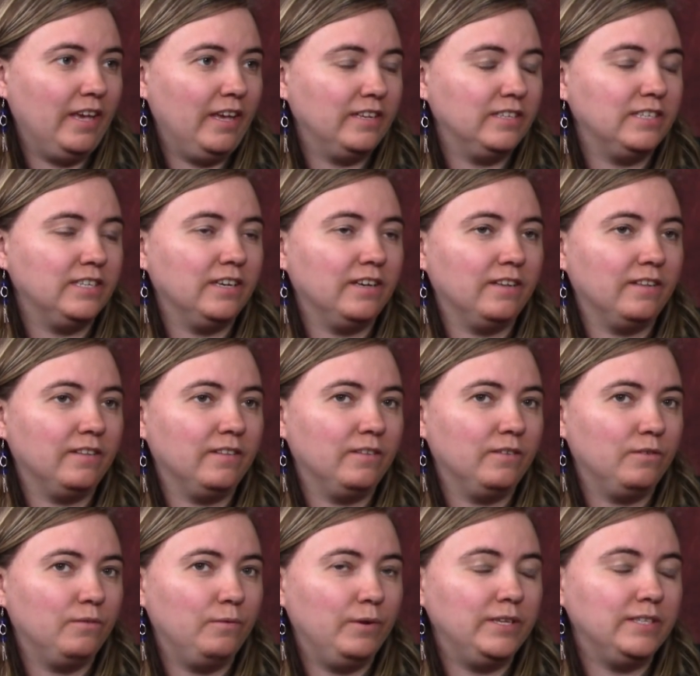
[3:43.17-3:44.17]
until
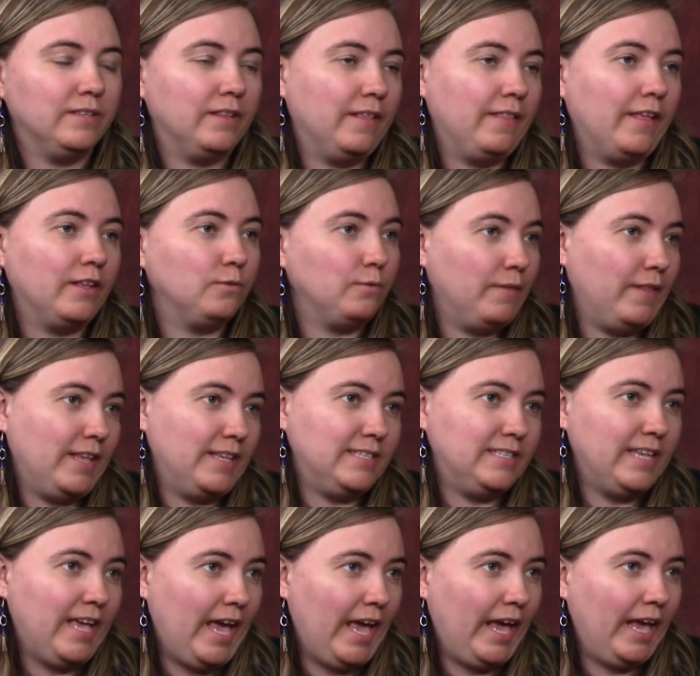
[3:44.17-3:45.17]
recently. That's what they
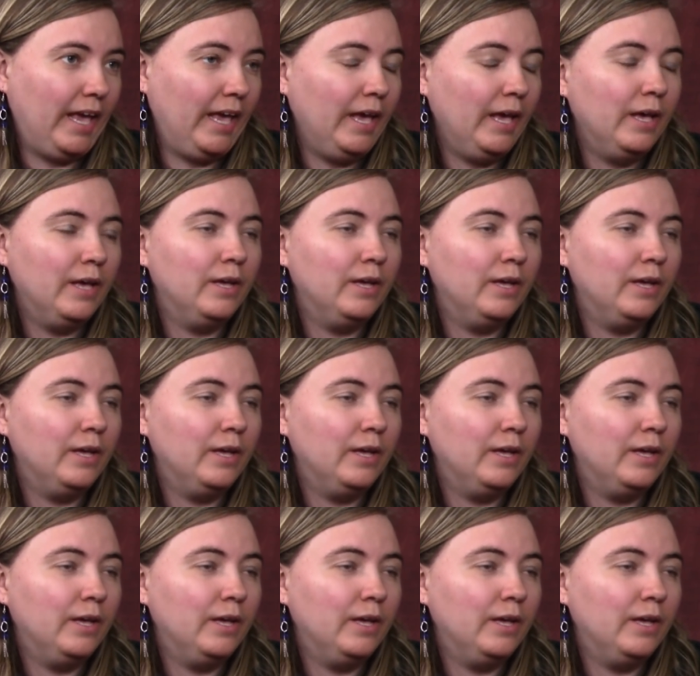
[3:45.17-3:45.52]
say.